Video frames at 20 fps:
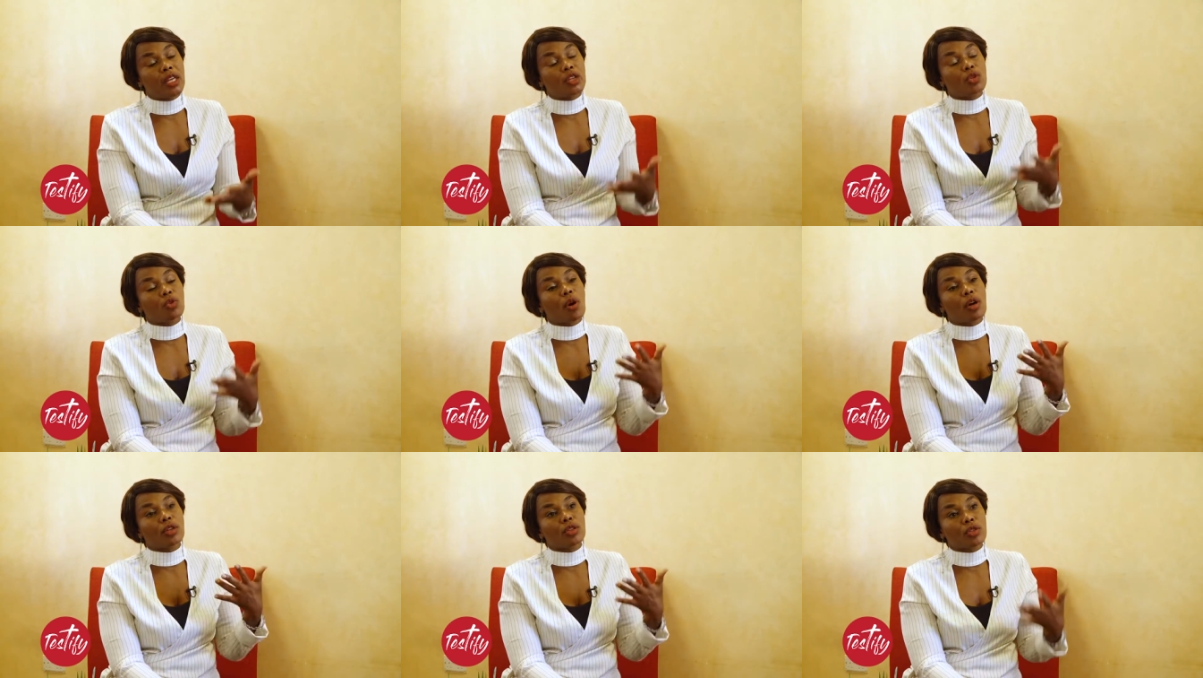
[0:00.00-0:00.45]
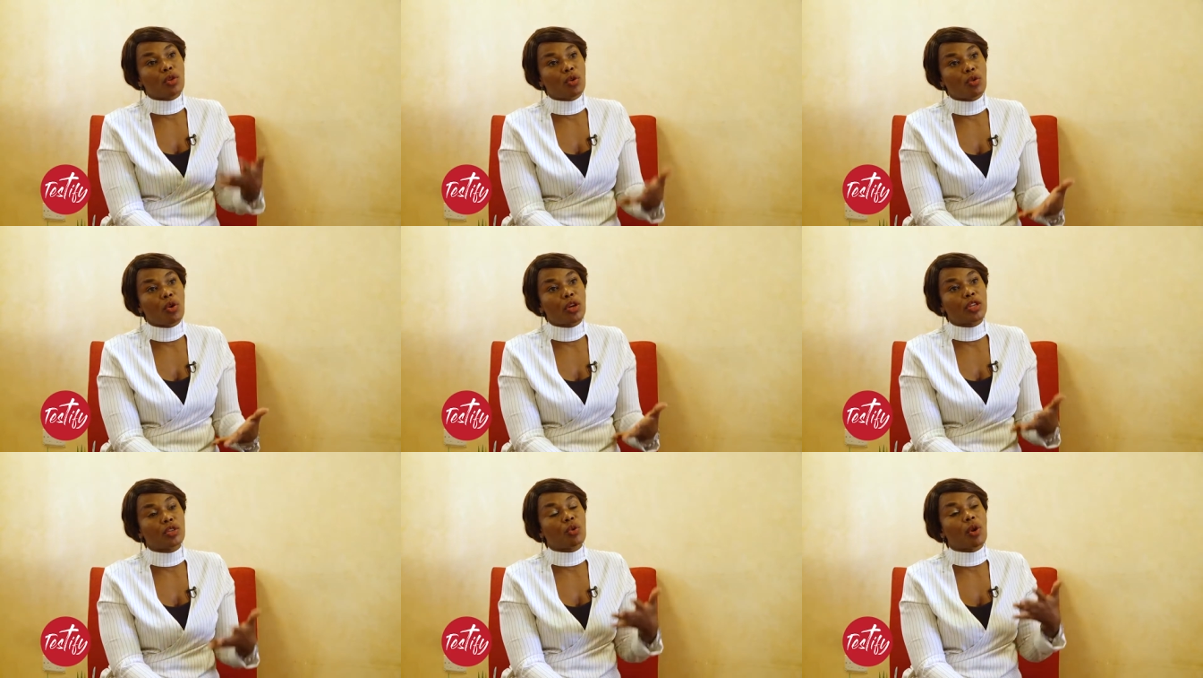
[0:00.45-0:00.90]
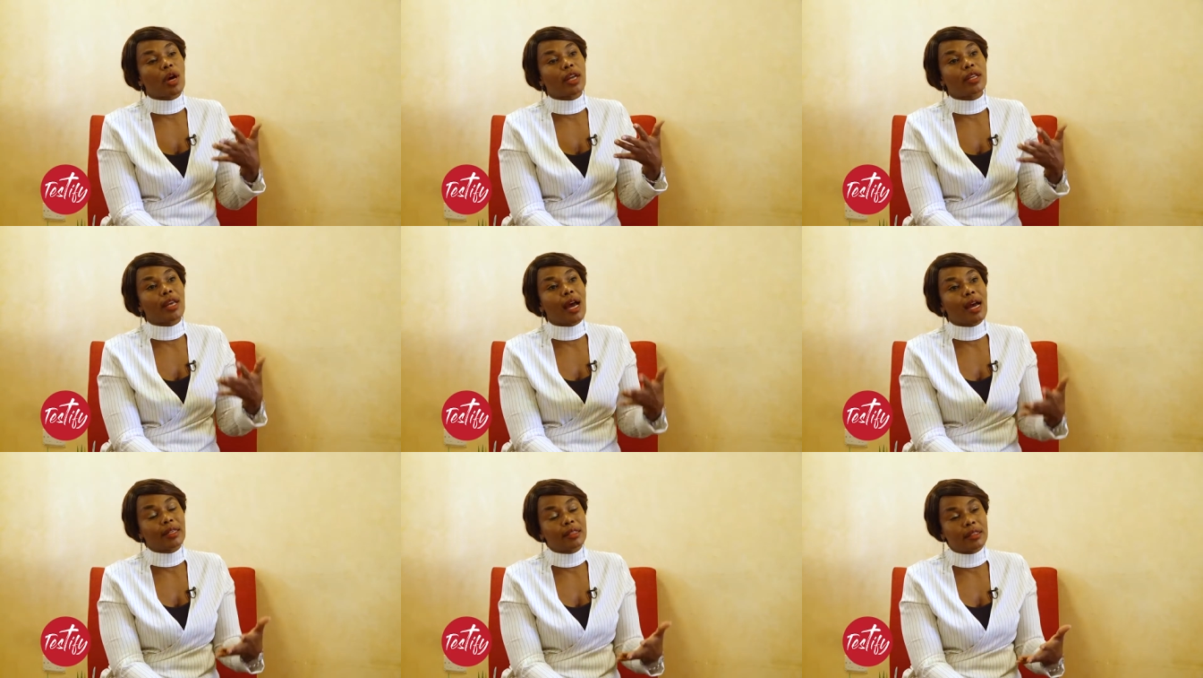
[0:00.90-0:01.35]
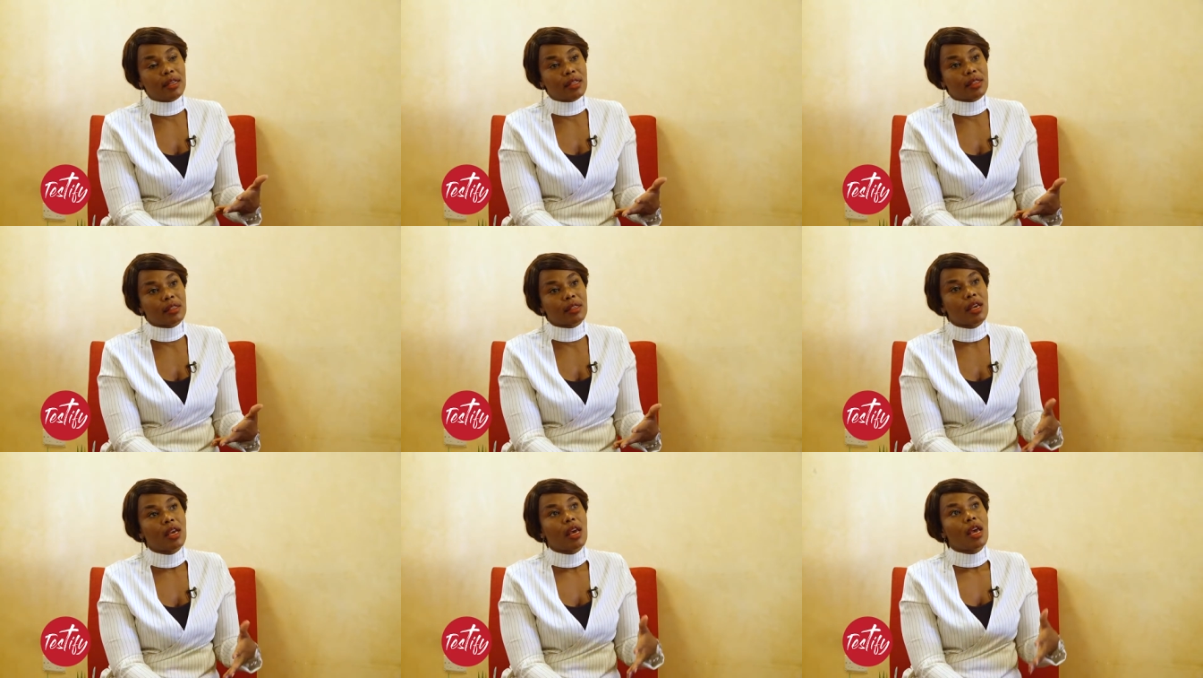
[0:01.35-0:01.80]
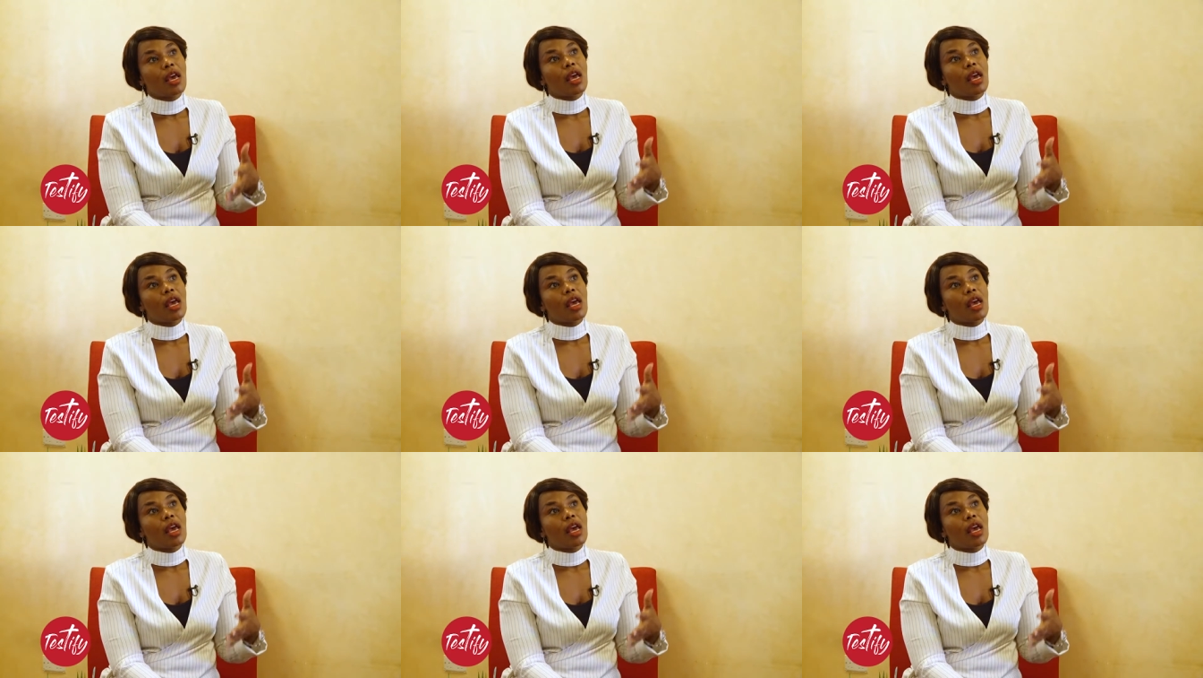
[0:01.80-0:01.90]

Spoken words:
into our sorrow, into our darkness.